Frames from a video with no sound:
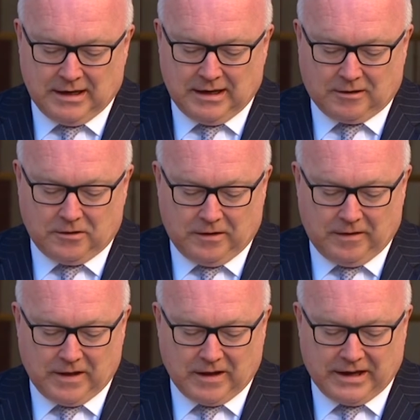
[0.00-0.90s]

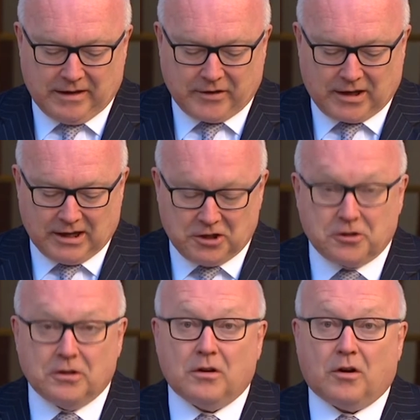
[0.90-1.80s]
including the
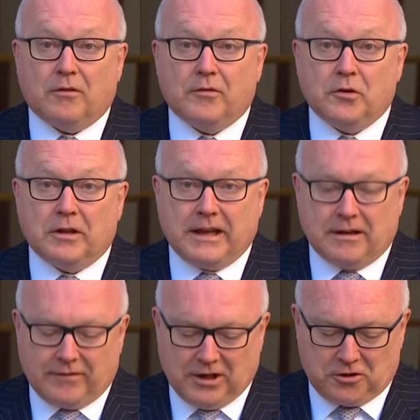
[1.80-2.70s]
identification of early
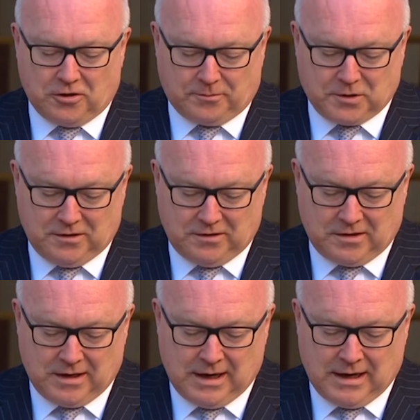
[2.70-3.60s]
intervention options